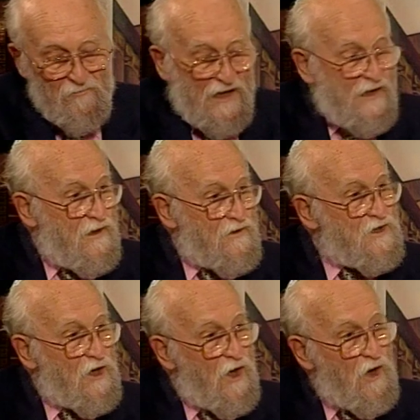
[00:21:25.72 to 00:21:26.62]
many
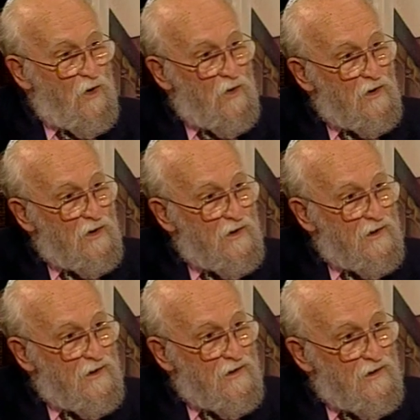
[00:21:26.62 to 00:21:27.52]
years ago,
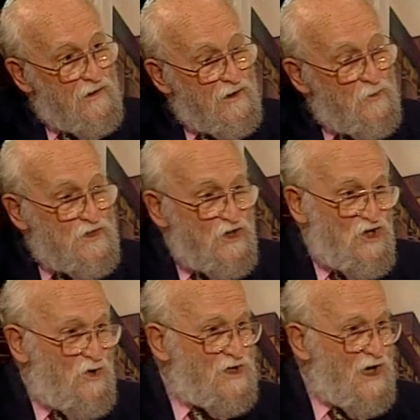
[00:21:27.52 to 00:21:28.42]
it was a
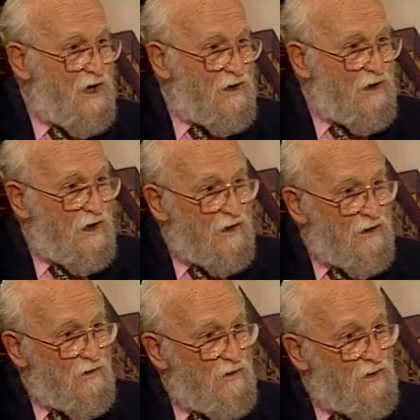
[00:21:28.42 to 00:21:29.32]
Jewish holiday.
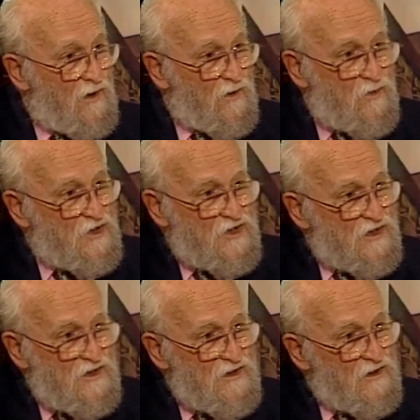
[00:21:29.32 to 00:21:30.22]
You know,
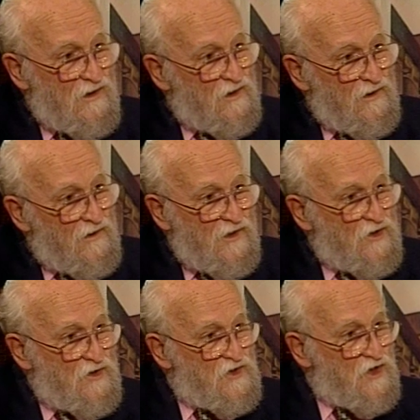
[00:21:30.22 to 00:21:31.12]
Christians
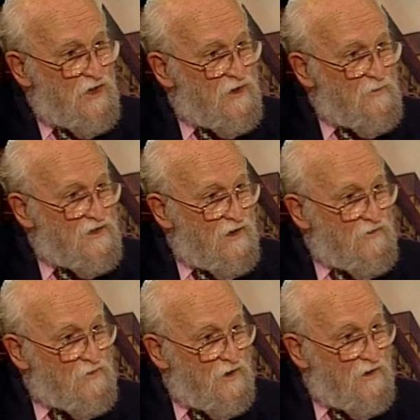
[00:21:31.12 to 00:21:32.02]
didn't concern
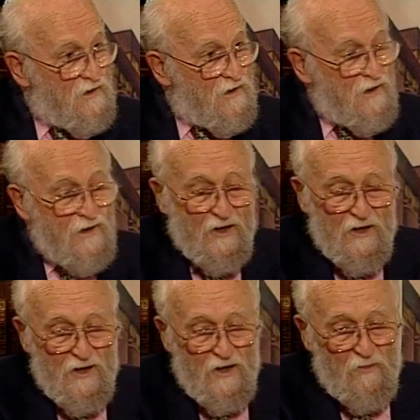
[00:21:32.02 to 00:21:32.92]
themselves with it.
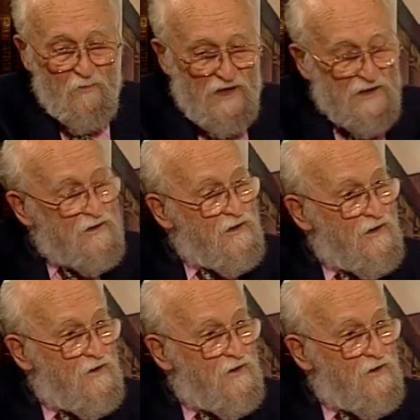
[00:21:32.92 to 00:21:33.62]
But